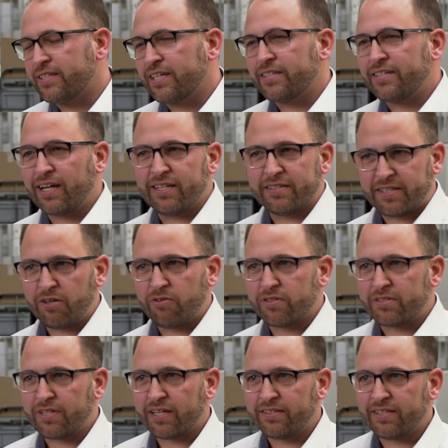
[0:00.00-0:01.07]
We'll see how
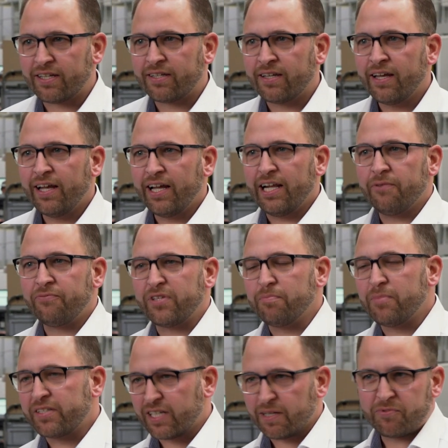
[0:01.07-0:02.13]
state-of-the-art digital
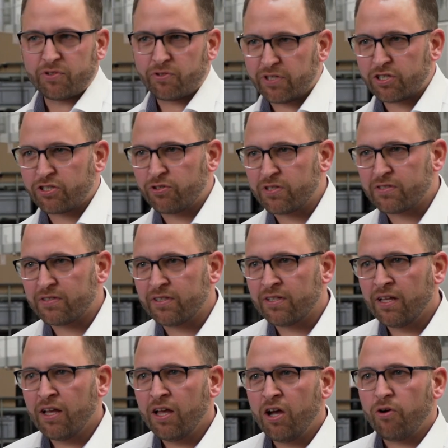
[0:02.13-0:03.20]
technology can be used
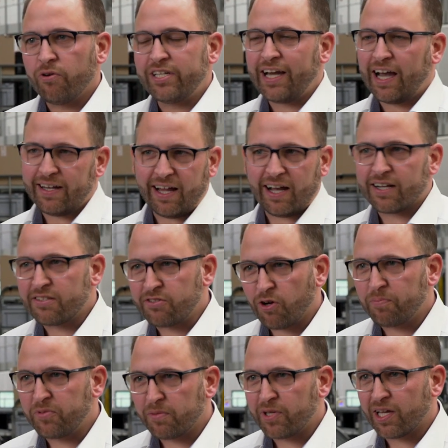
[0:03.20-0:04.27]
to support
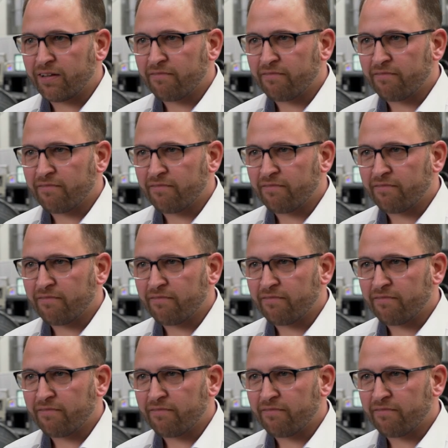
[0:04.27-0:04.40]
operations and